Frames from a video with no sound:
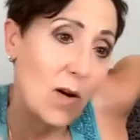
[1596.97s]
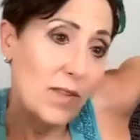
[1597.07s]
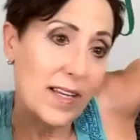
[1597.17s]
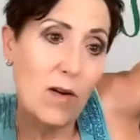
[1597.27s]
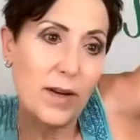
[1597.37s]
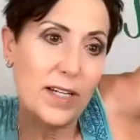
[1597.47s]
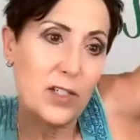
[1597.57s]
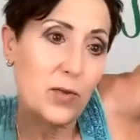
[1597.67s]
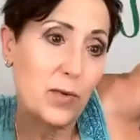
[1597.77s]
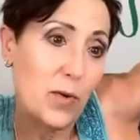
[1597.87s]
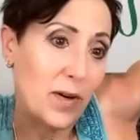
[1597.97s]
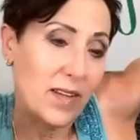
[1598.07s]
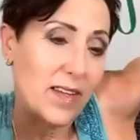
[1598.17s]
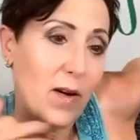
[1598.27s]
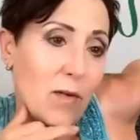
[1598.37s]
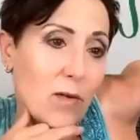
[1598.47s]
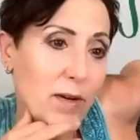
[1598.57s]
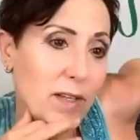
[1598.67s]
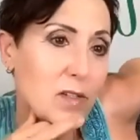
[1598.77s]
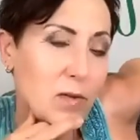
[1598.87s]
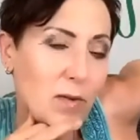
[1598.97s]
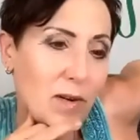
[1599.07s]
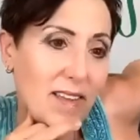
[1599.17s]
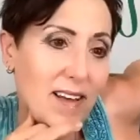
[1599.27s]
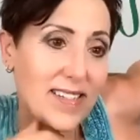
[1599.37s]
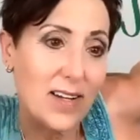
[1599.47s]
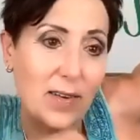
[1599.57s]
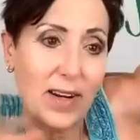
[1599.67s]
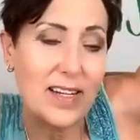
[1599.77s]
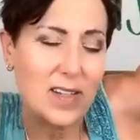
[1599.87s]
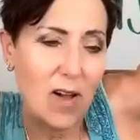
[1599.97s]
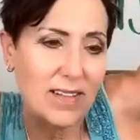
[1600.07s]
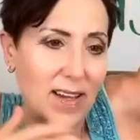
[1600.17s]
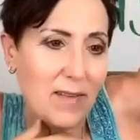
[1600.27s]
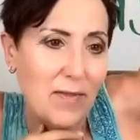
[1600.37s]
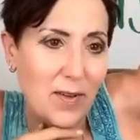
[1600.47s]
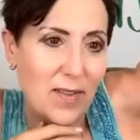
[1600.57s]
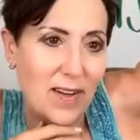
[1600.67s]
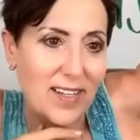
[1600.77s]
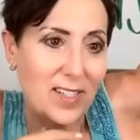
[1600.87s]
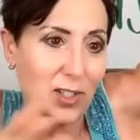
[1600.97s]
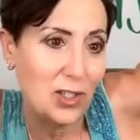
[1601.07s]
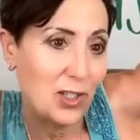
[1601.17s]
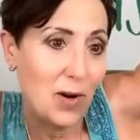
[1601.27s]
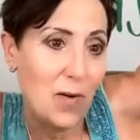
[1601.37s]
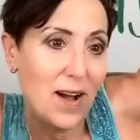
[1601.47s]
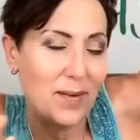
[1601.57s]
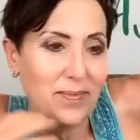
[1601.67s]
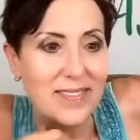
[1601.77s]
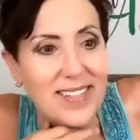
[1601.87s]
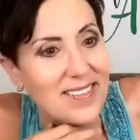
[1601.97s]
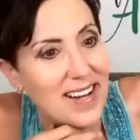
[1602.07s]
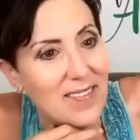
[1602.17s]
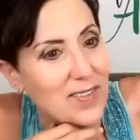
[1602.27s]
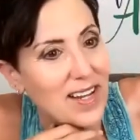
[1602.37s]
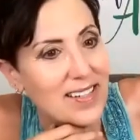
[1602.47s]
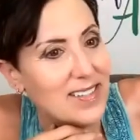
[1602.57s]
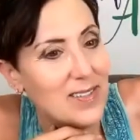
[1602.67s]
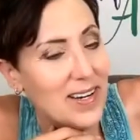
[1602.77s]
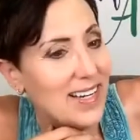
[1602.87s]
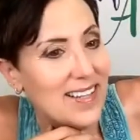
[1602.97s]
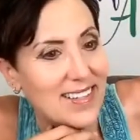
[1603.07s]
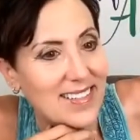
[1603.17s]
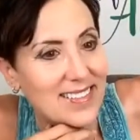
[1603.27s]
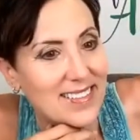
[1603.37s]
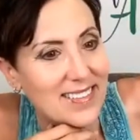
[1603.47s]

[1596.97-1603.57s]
only going to True North, you know, going to the True North Health Center. It's all done for you there. You just show up. You don't have to do anything.